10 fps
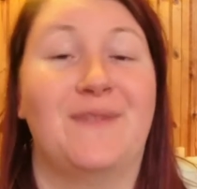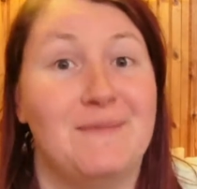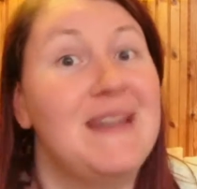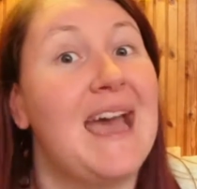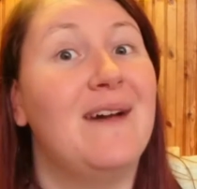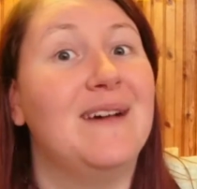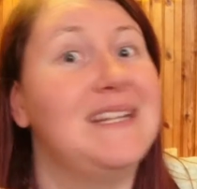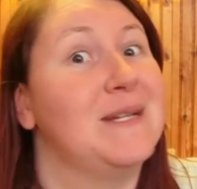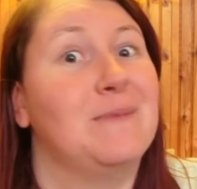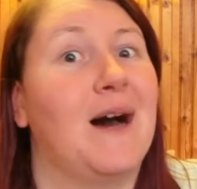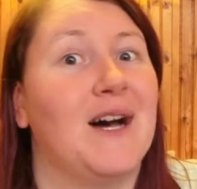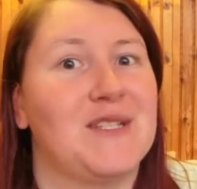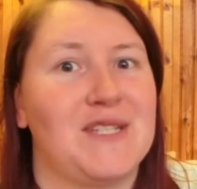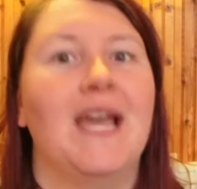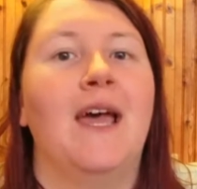from now until
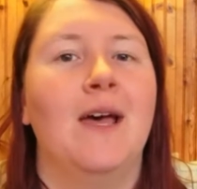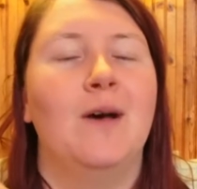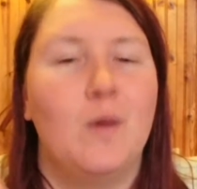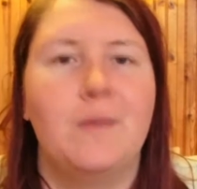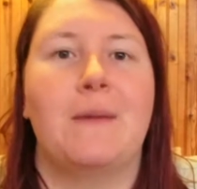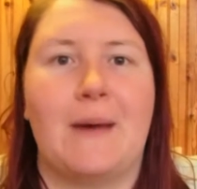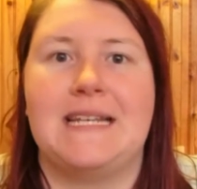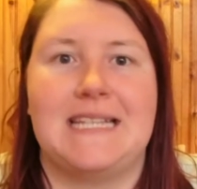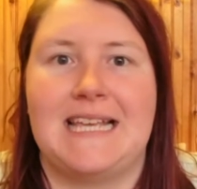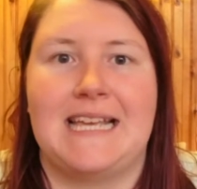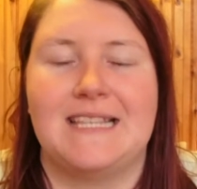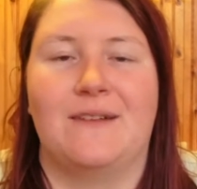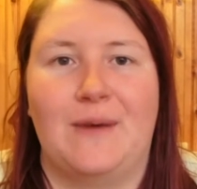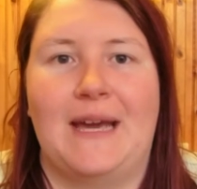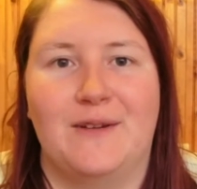March, will be about Disney in
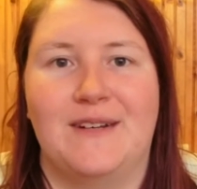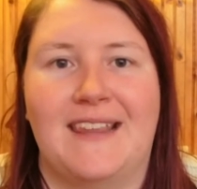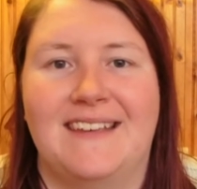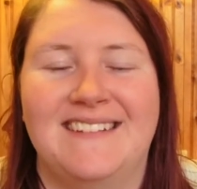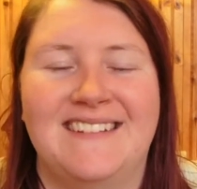some way or another.